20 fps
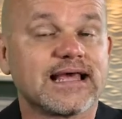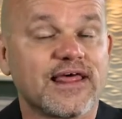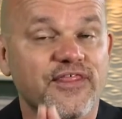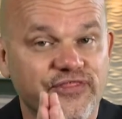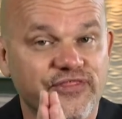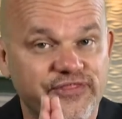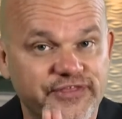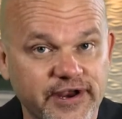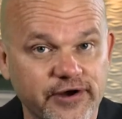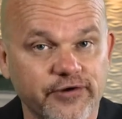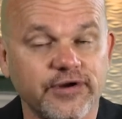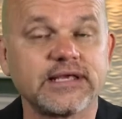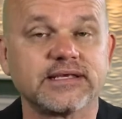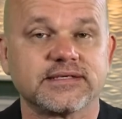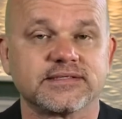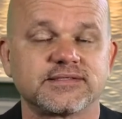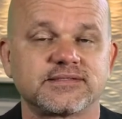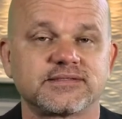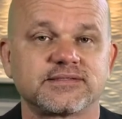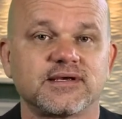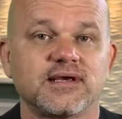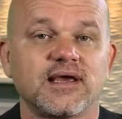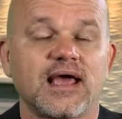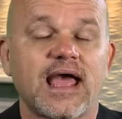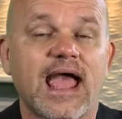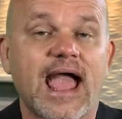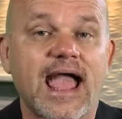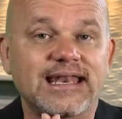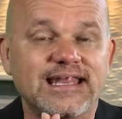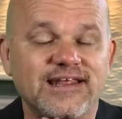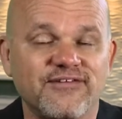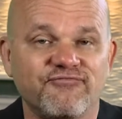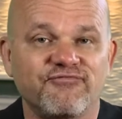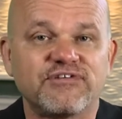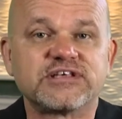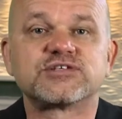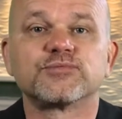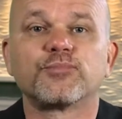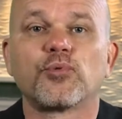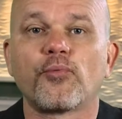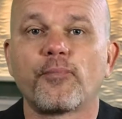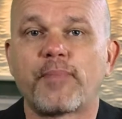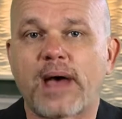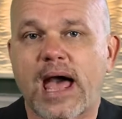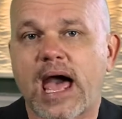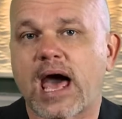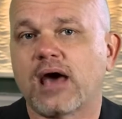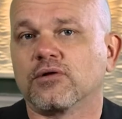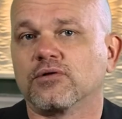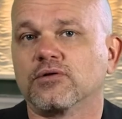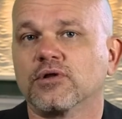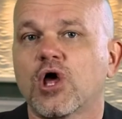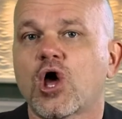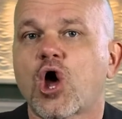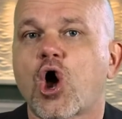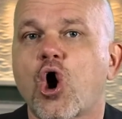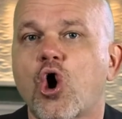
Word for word: There is an invisible battle